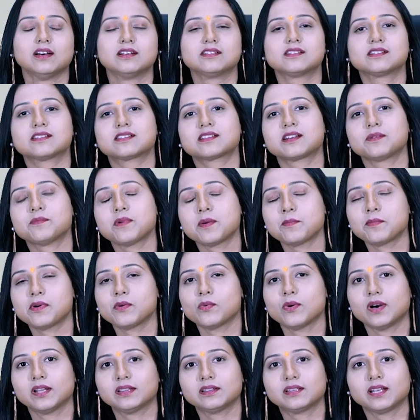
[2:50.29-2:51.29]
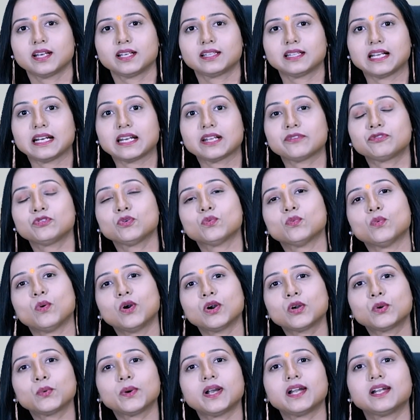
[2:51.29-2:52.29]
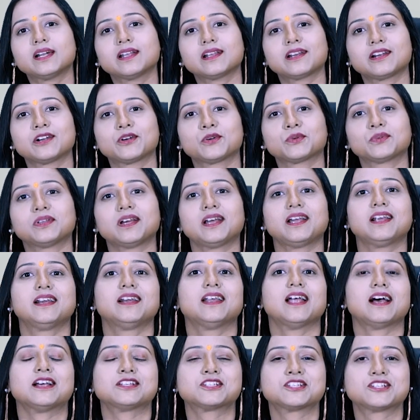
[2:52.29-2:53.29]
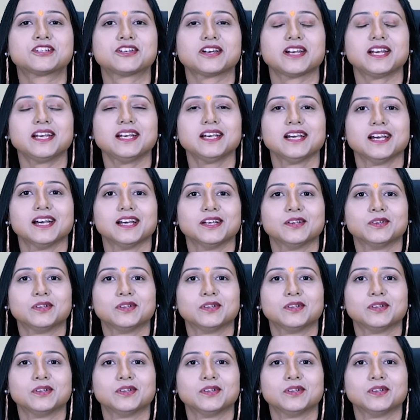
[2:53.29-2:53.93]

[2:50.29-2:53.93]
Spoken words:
just remember one thing, that if you want to enter into the industry,